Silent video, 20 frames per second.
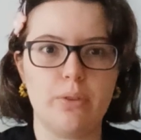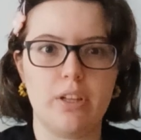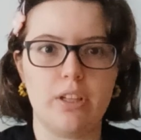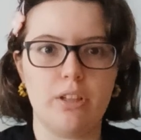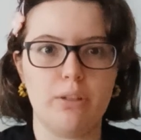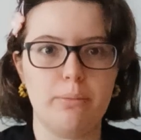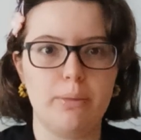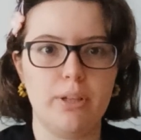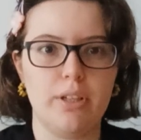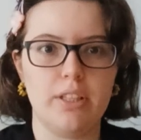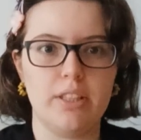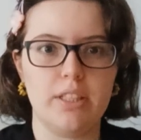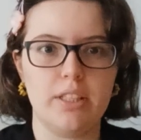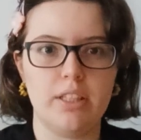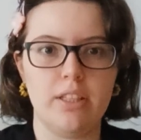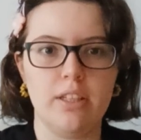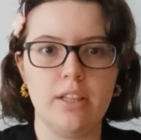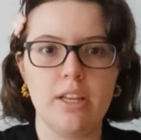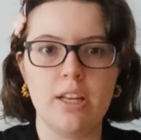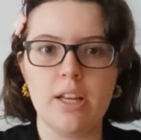to the
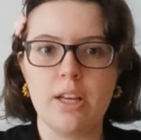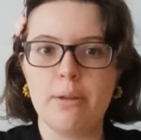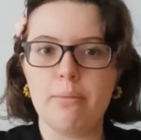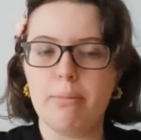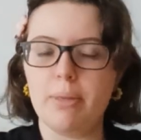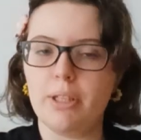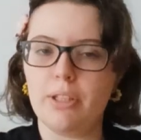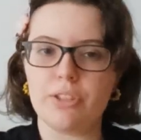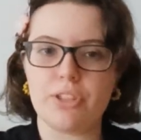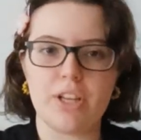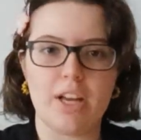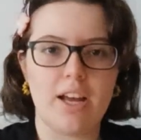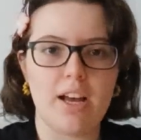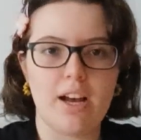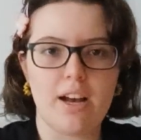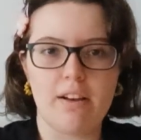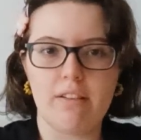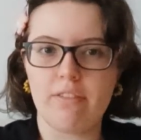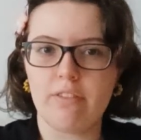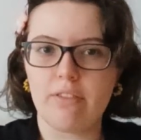community because I
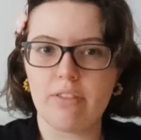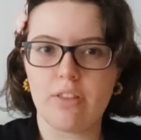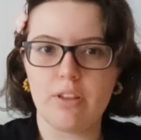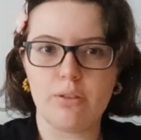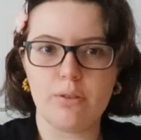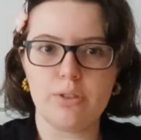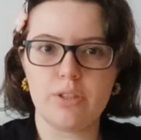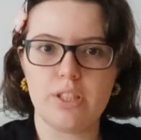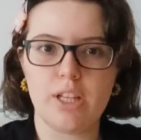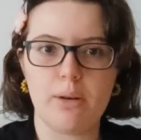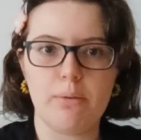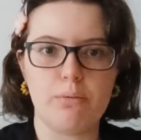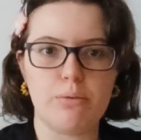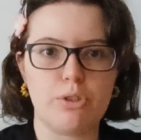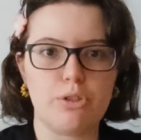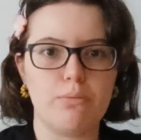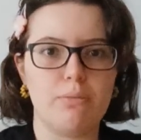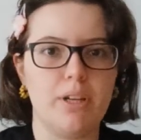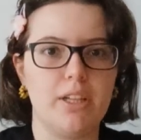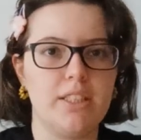have those
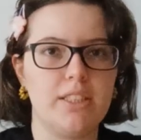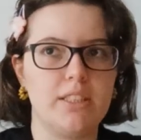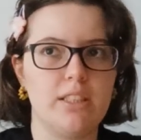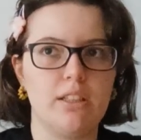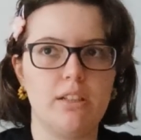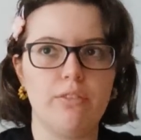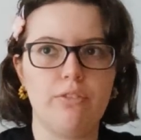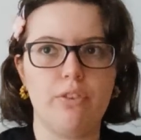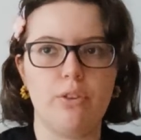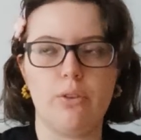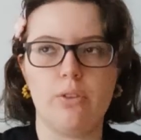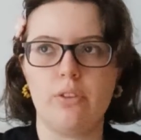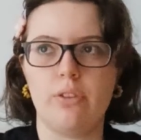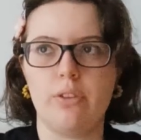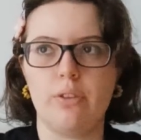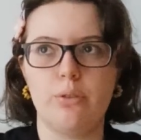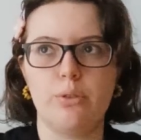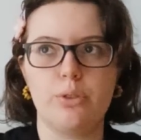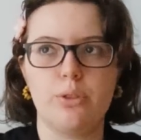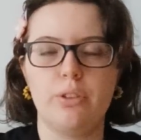doubts myself or
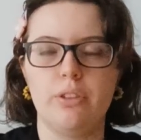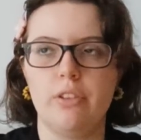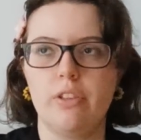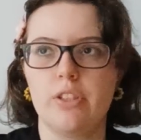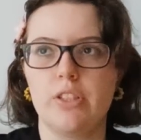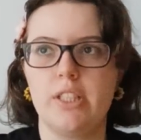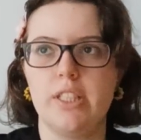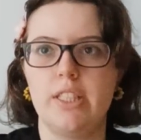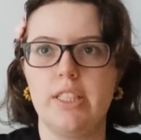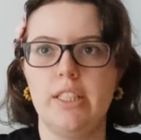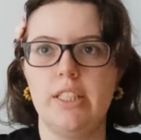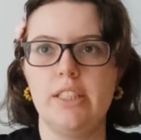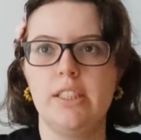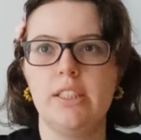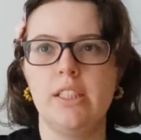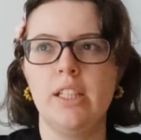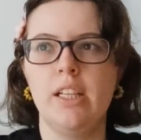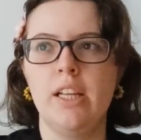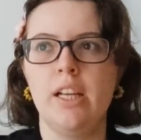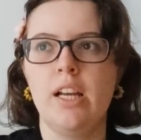those
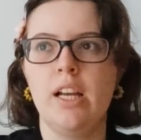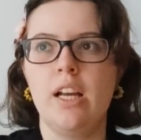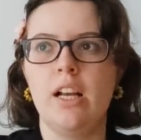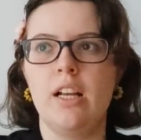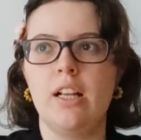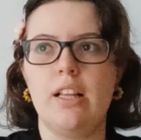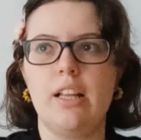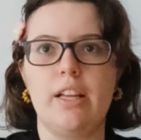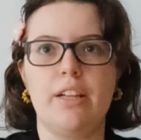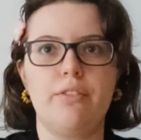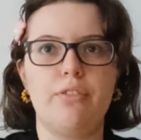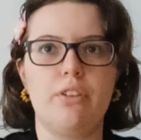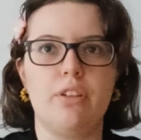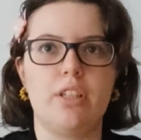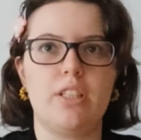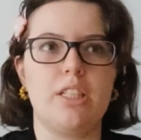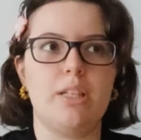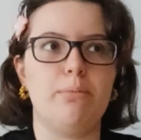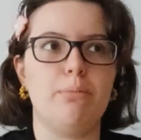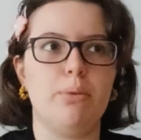curiosities. Like, for
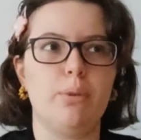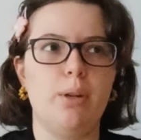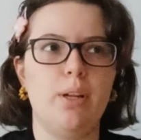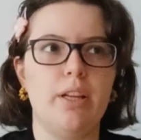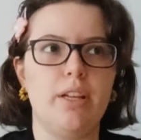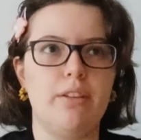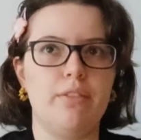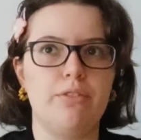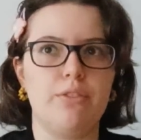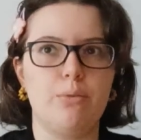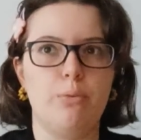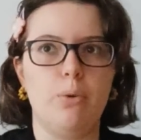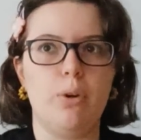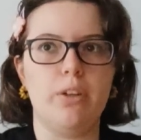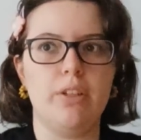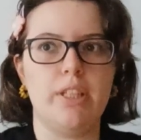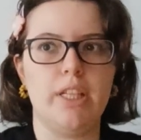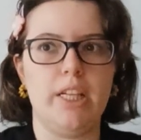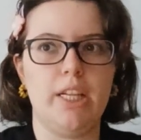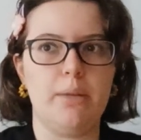example, if
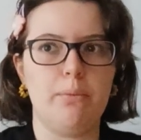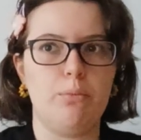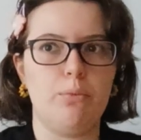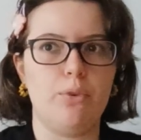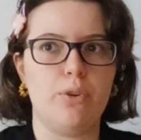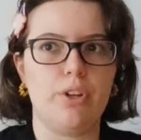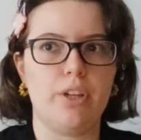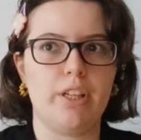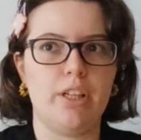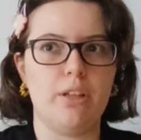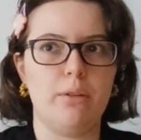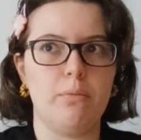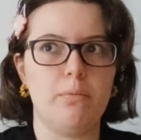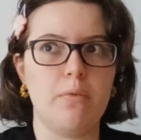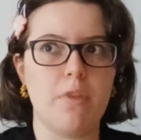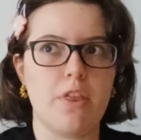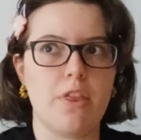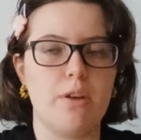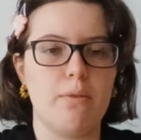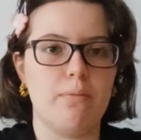one day I'm working
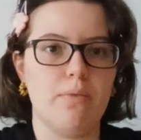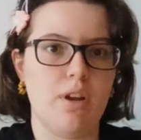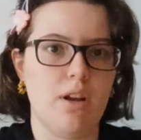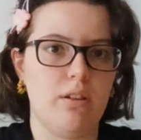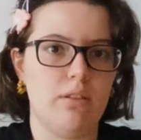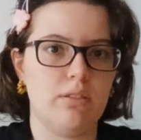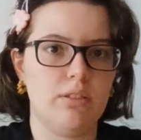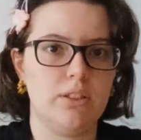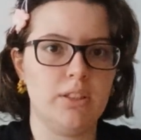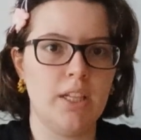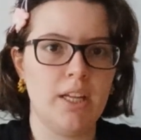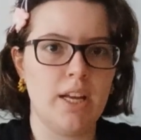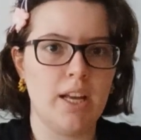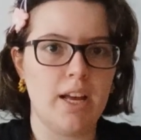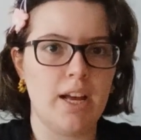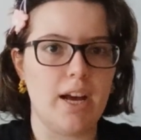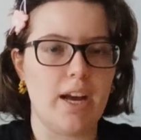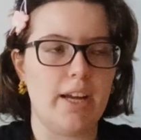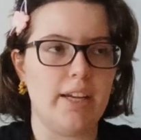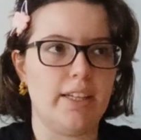on thumbnails,
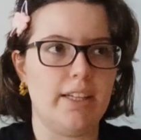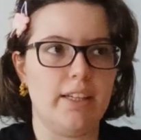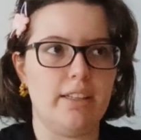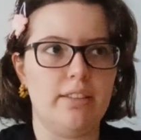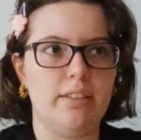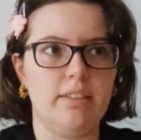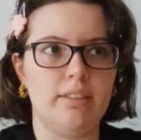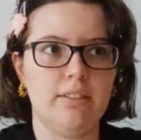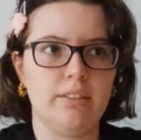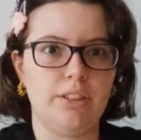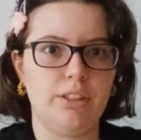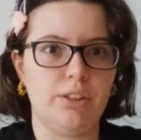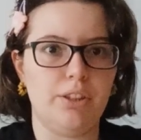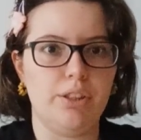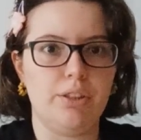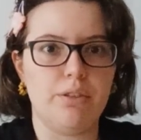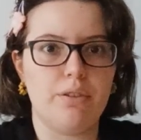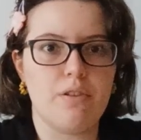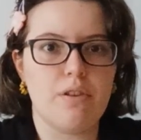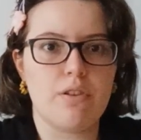I get
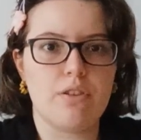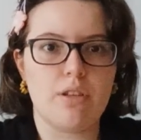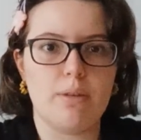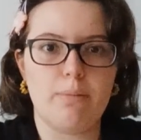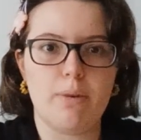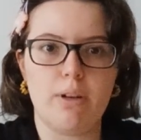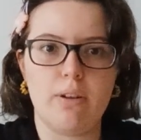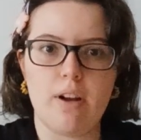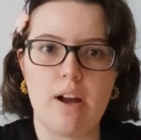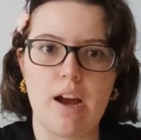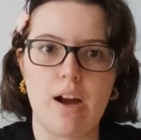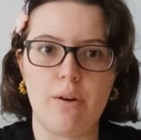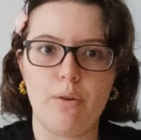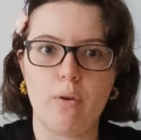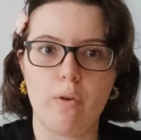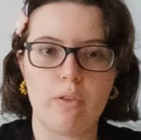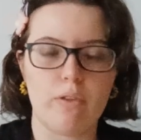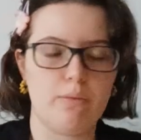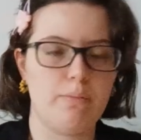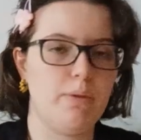curious about
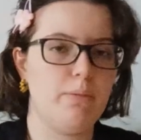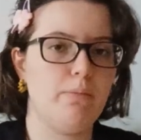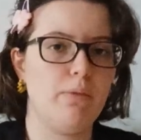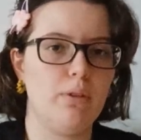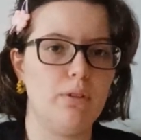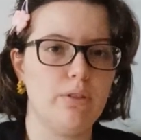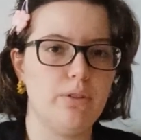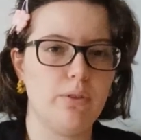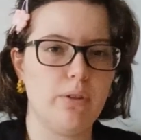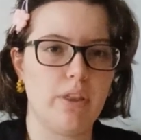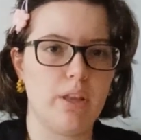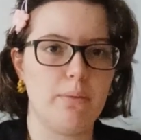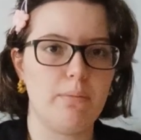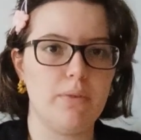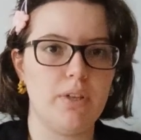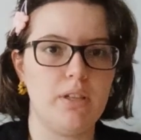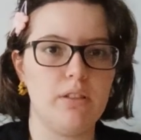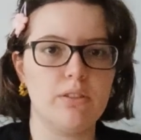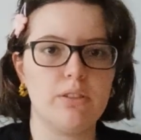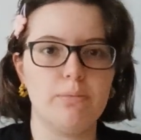how other people do
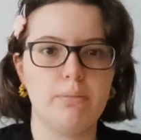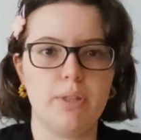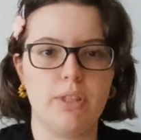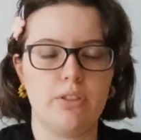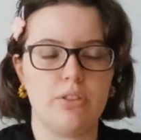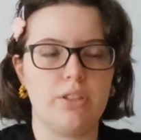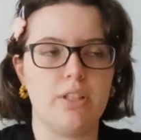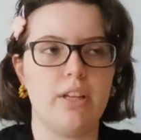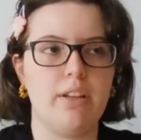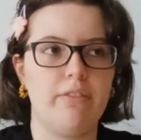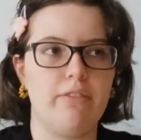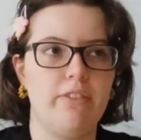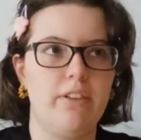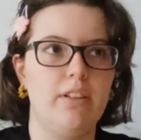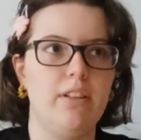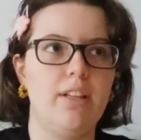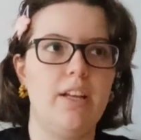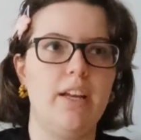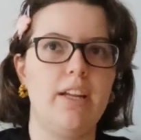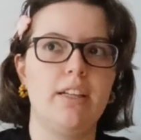thumbnails, because I
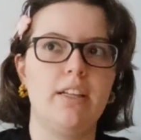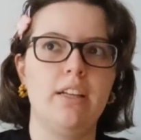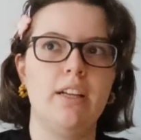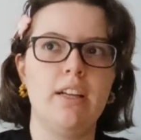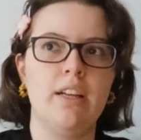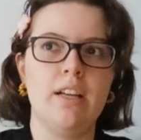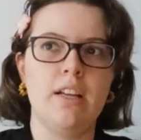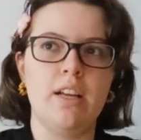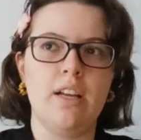feel like